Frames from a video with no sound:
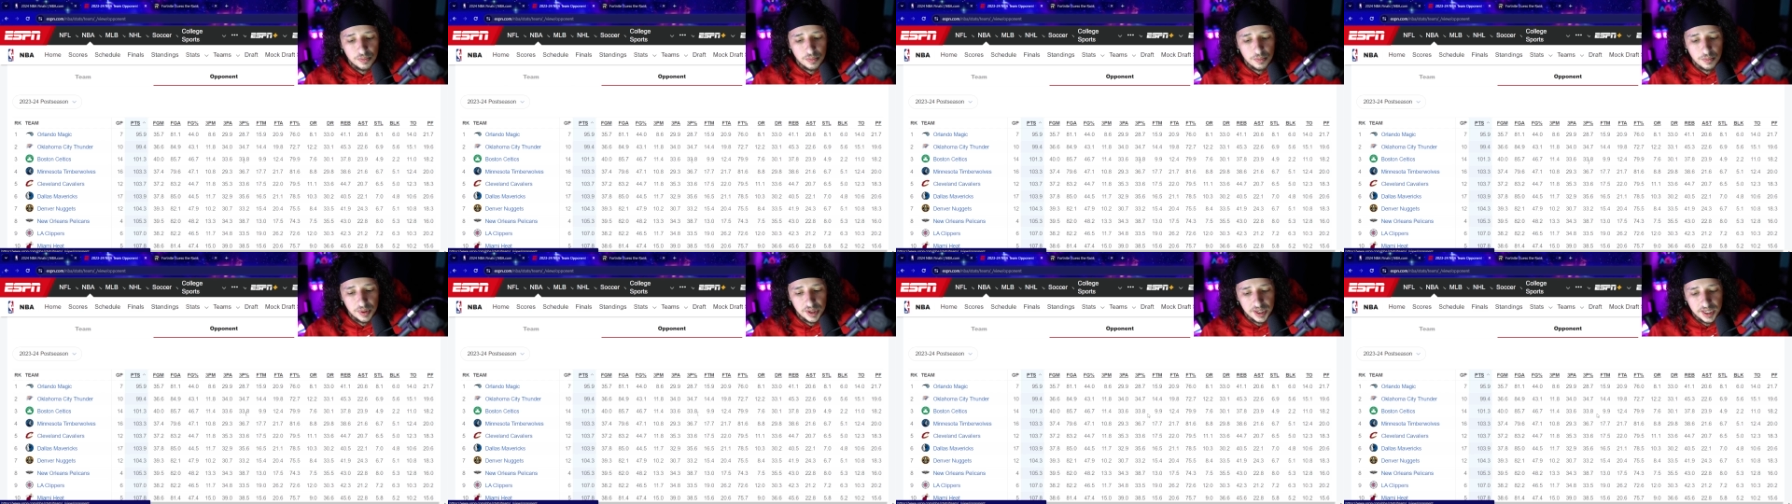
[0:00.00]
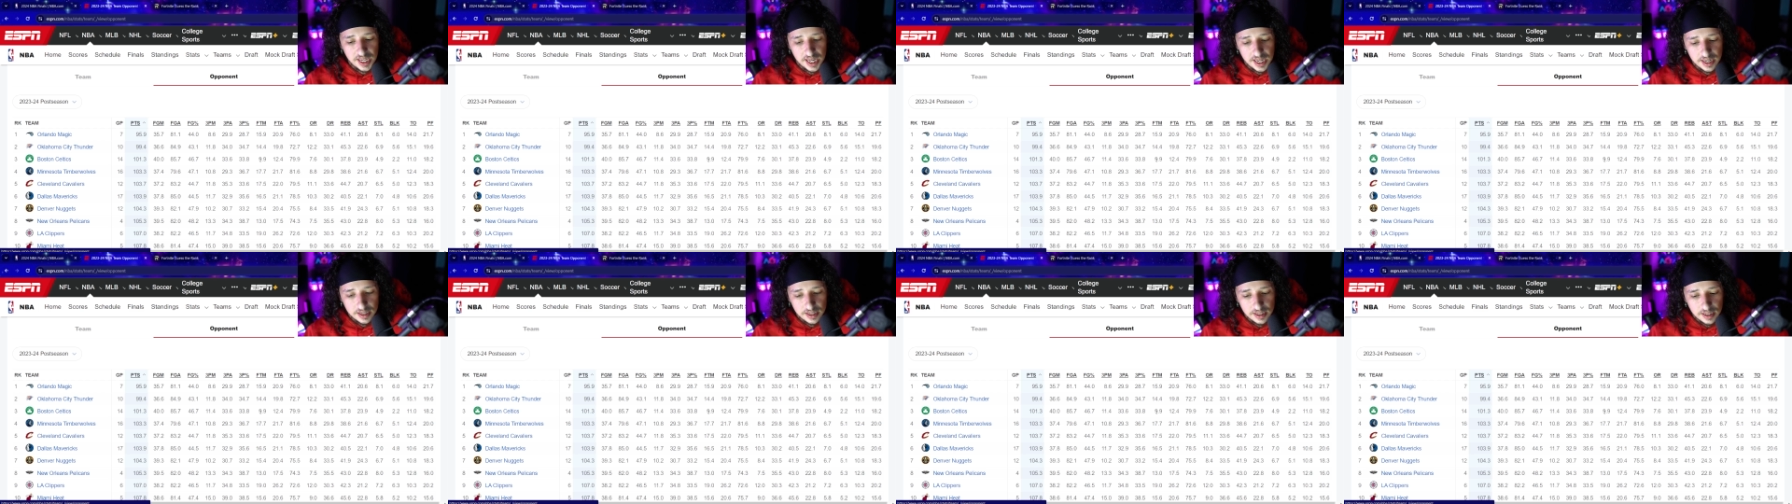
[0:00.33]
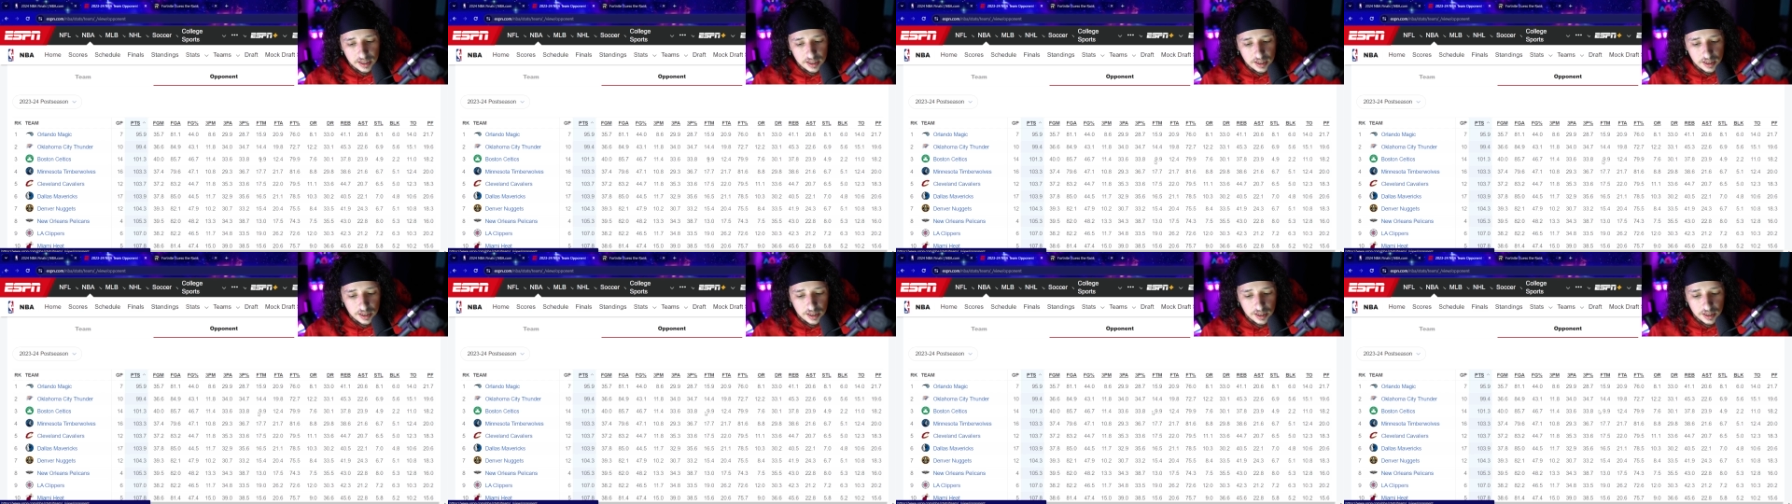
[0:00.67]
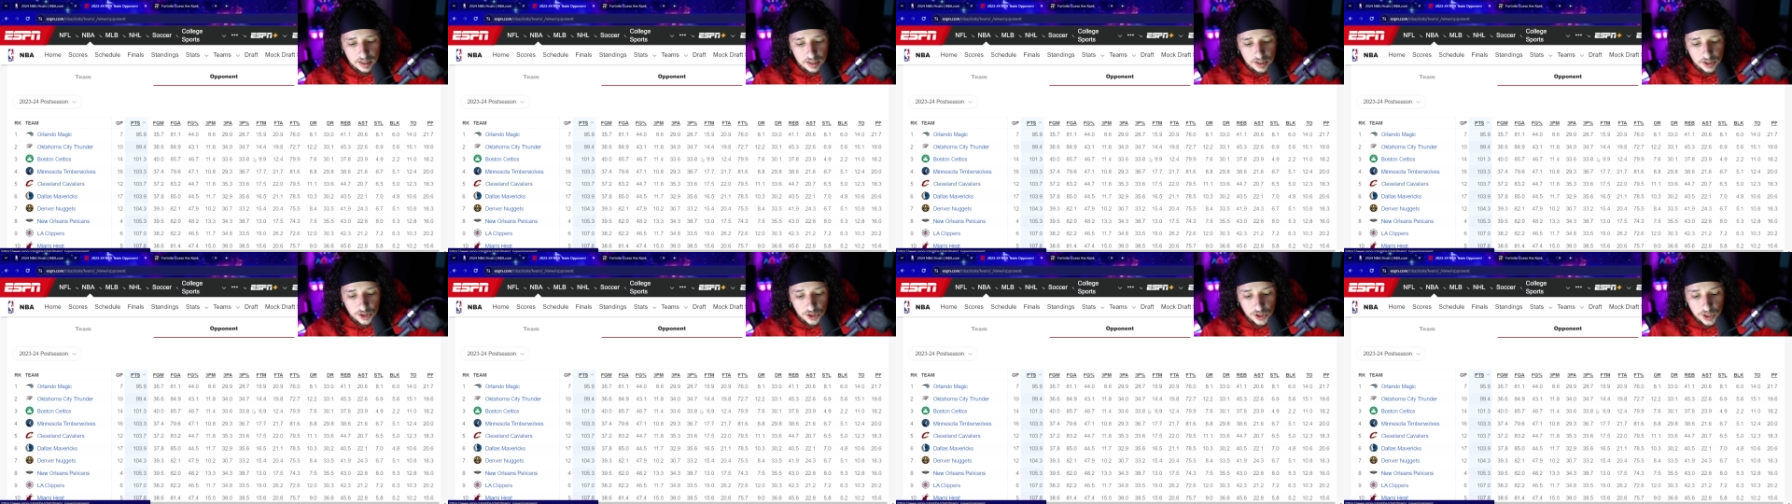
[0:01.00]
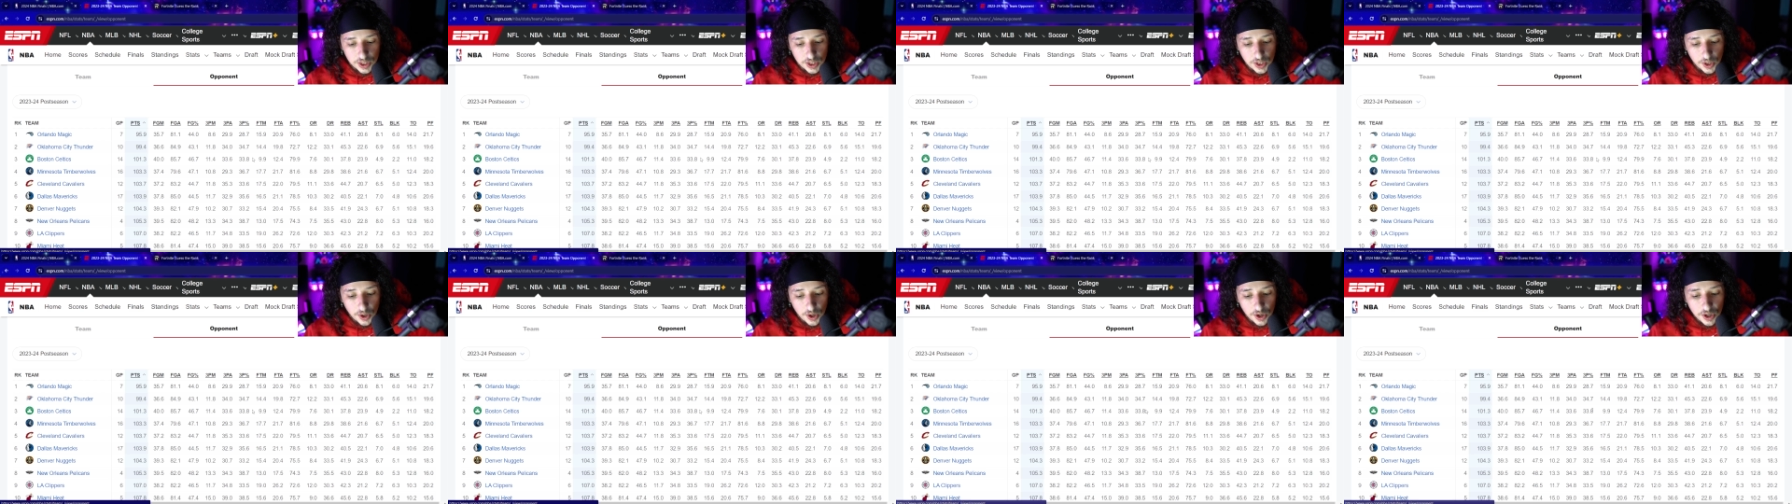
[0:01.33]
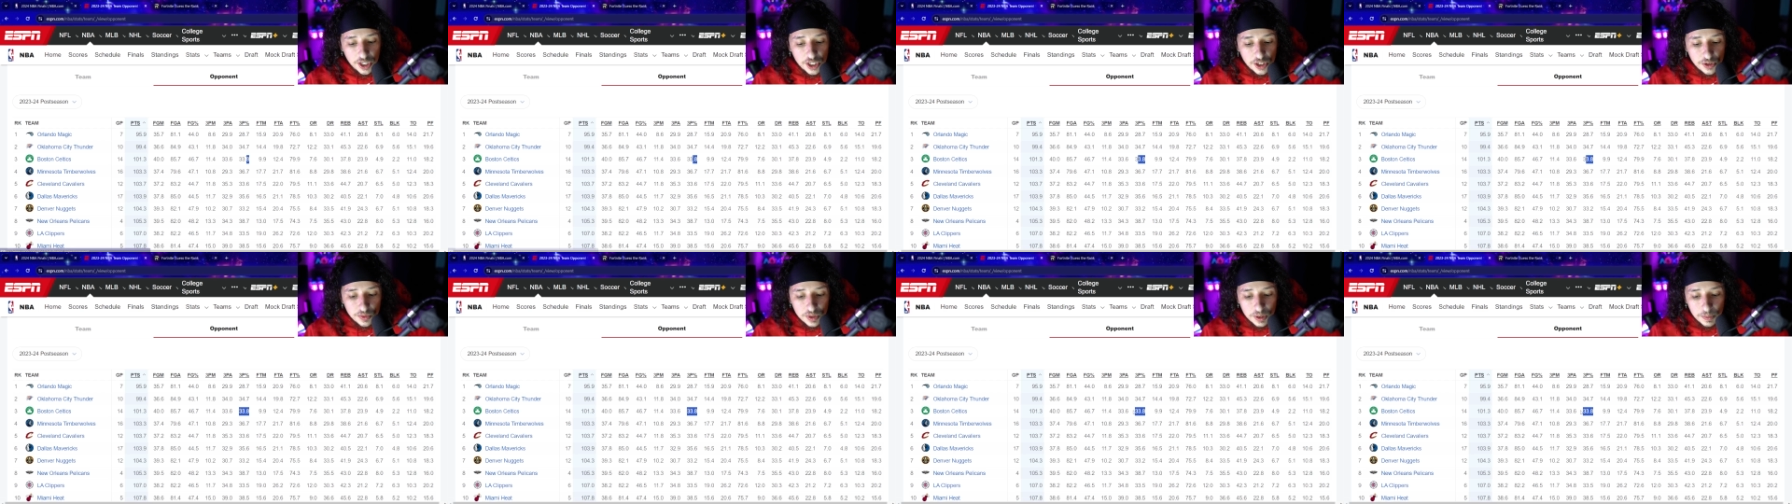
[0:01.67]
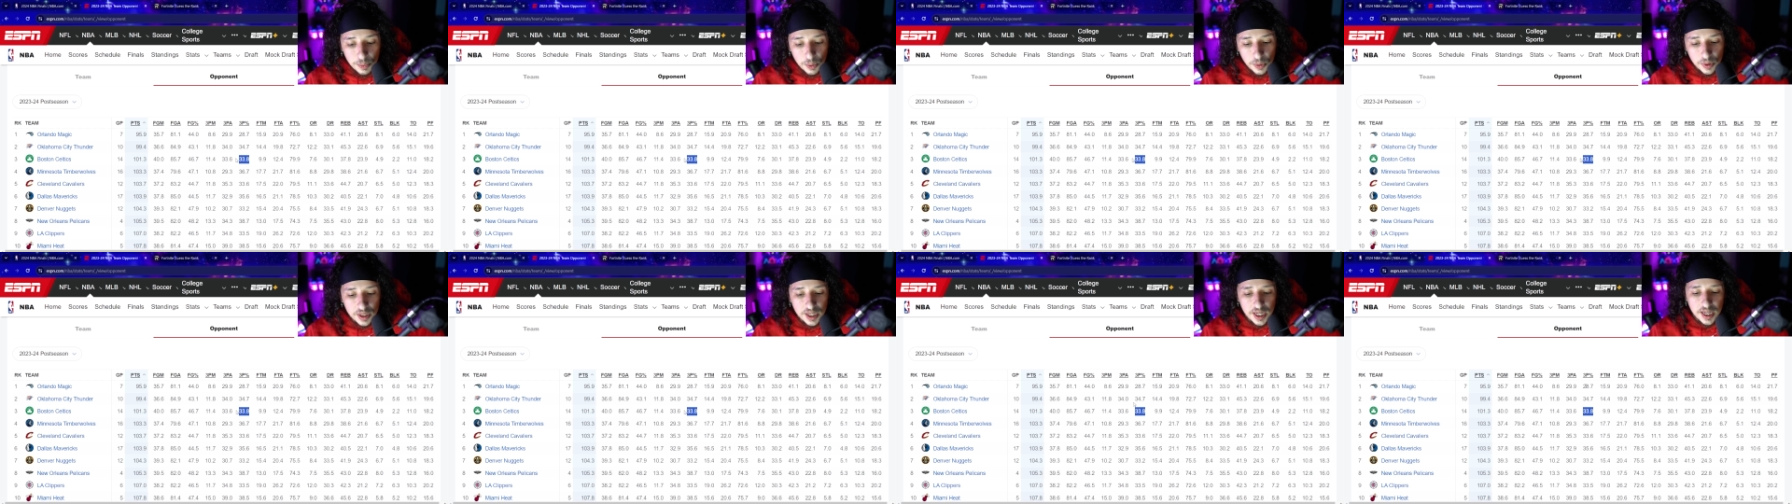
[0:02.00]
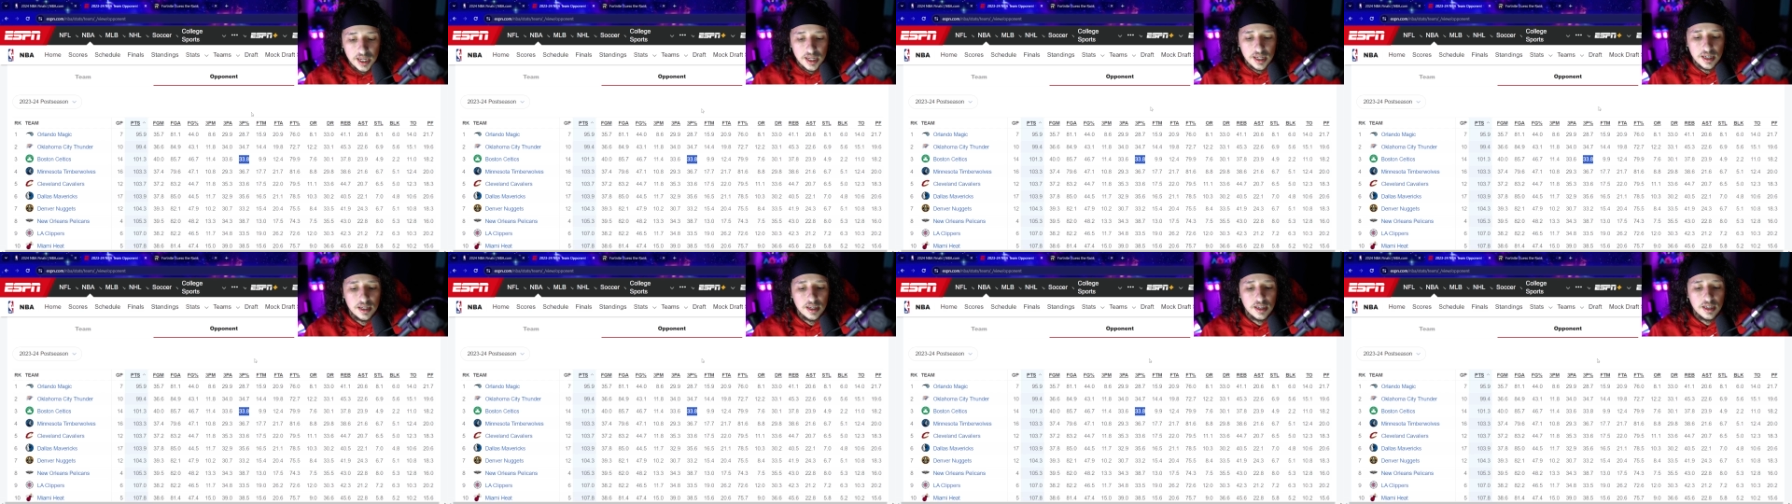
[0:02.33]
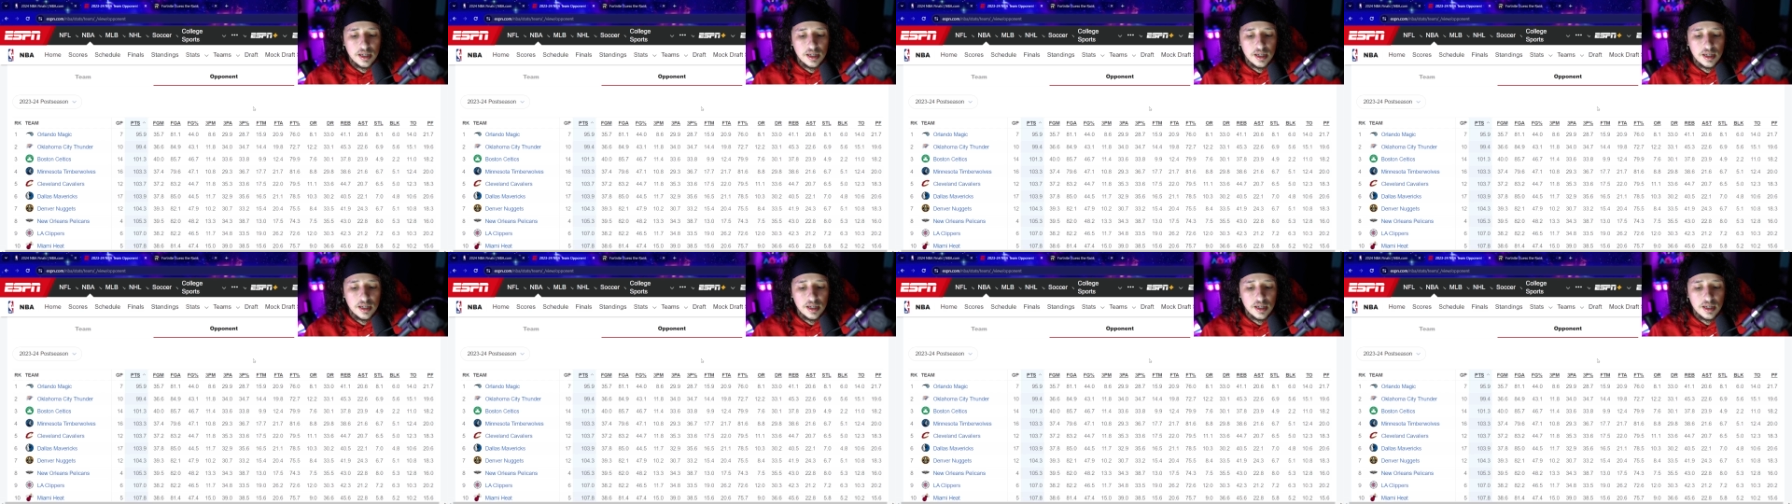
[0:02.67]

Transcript: But again, 33.8.